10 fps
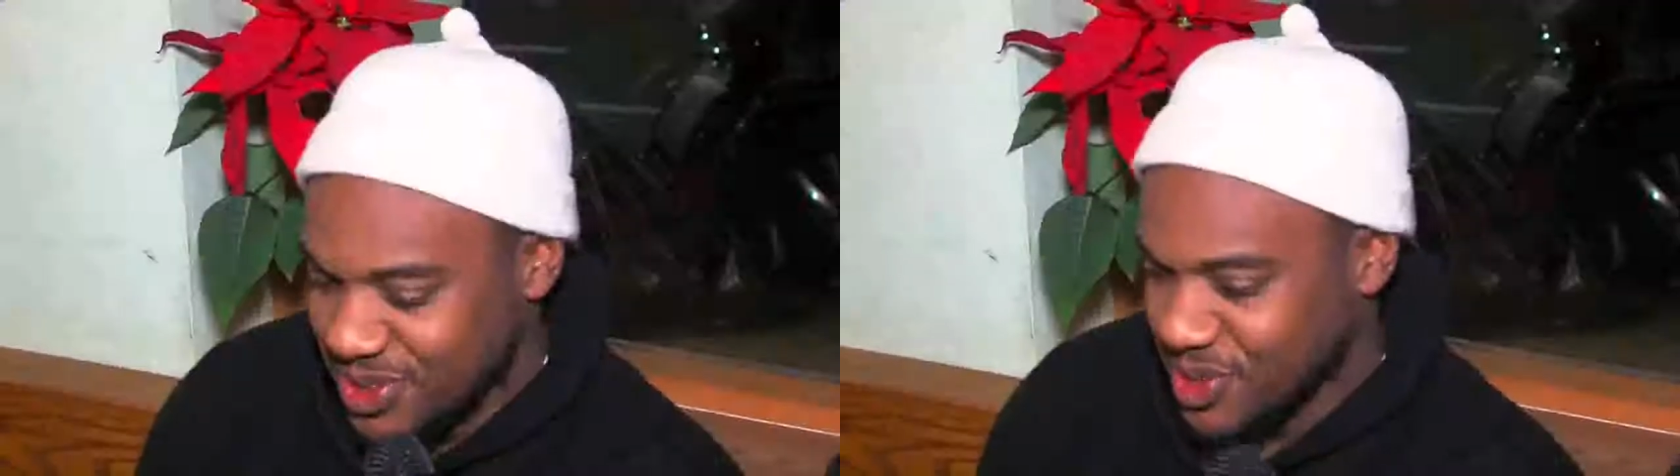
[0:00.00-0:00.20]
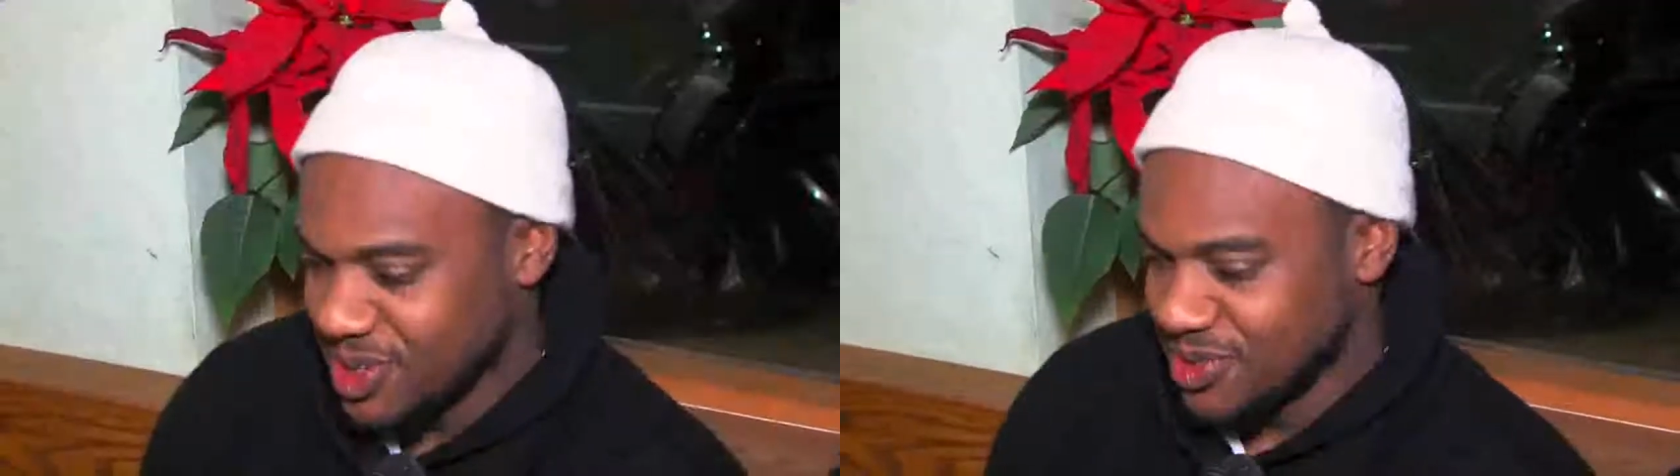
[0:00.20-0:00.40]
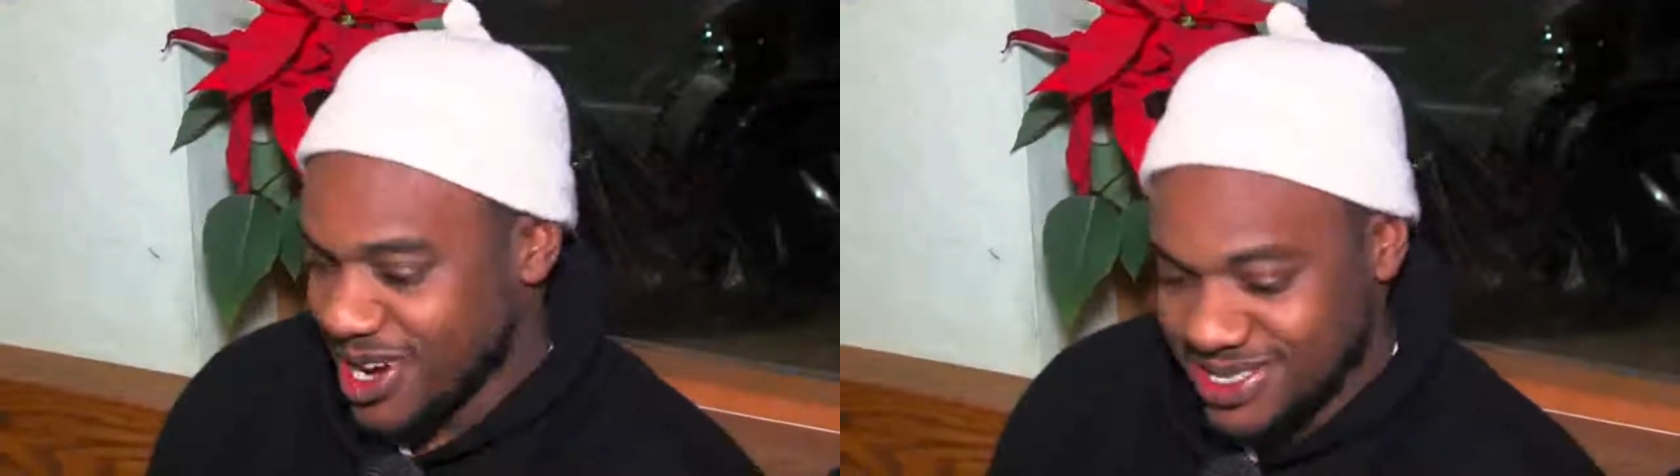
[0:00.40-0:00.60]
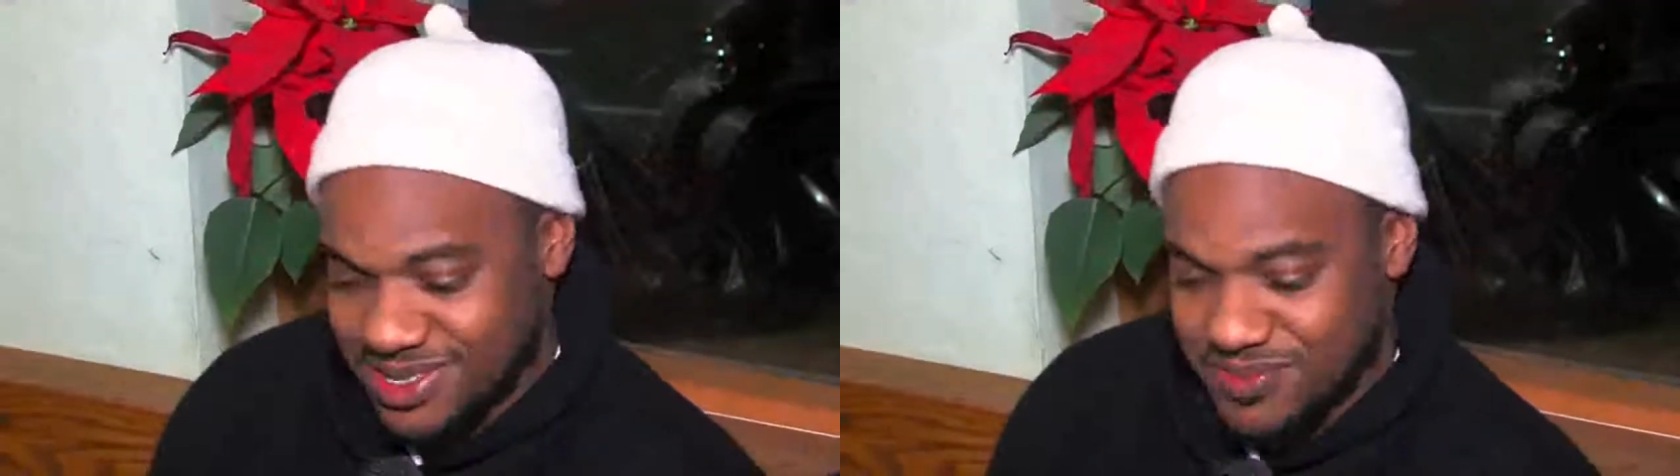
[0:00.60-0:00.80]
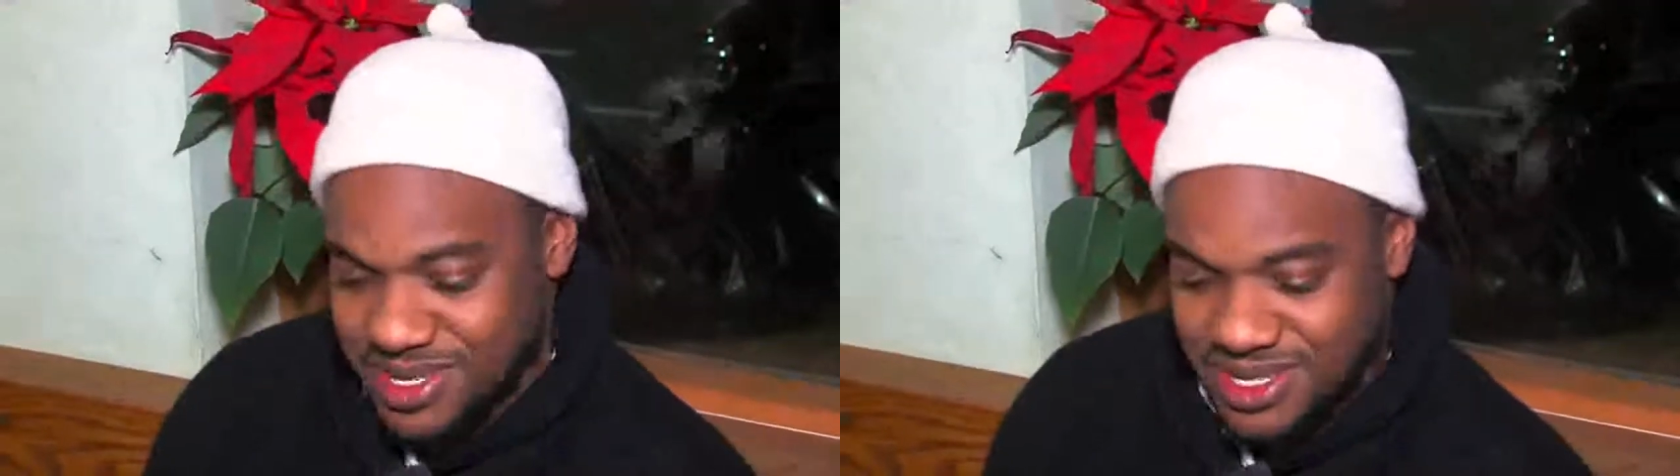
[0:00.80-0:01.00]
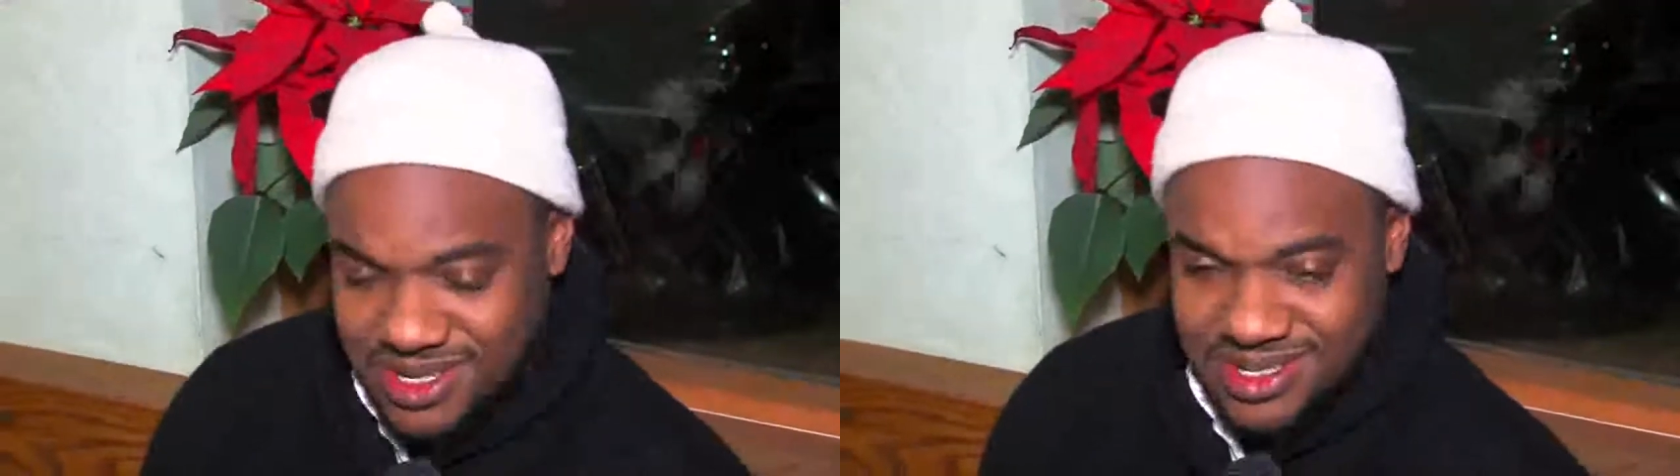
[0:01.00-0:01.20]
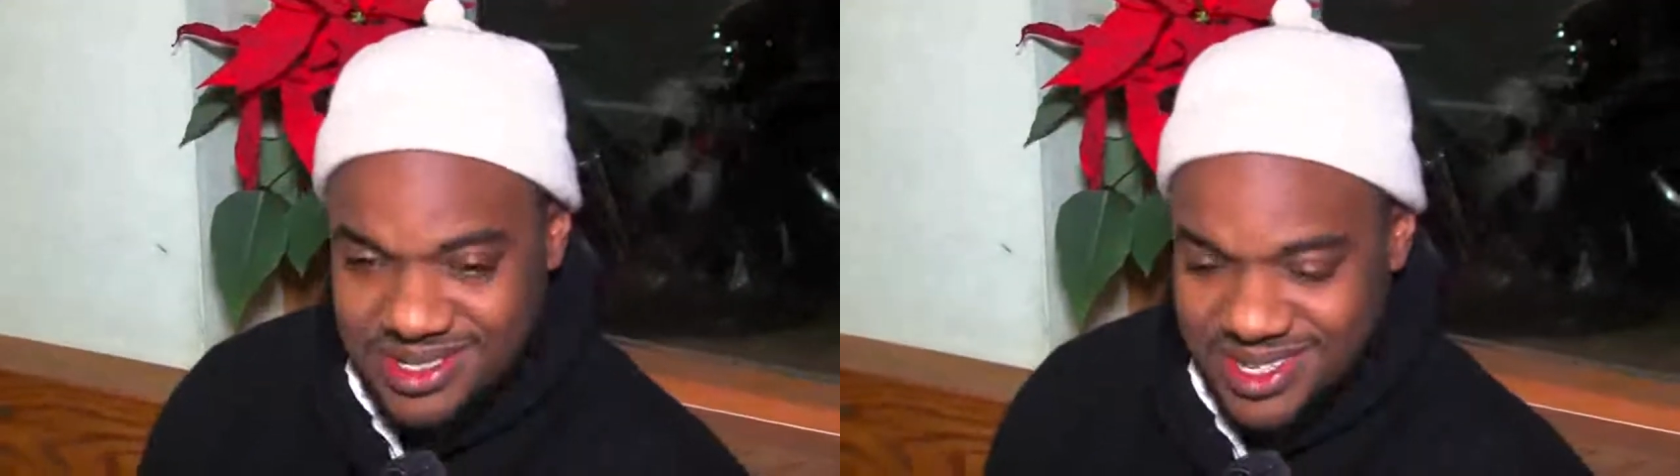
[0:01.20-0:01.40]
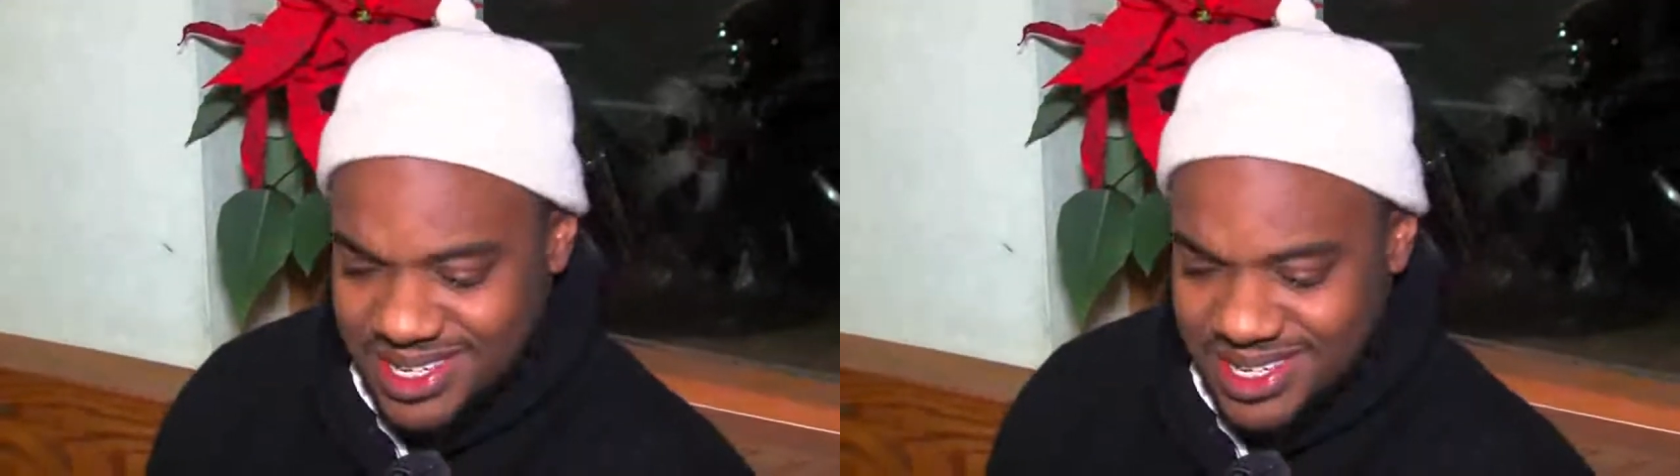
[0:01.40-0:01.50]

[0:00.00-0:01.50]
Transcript: ordered rice and beans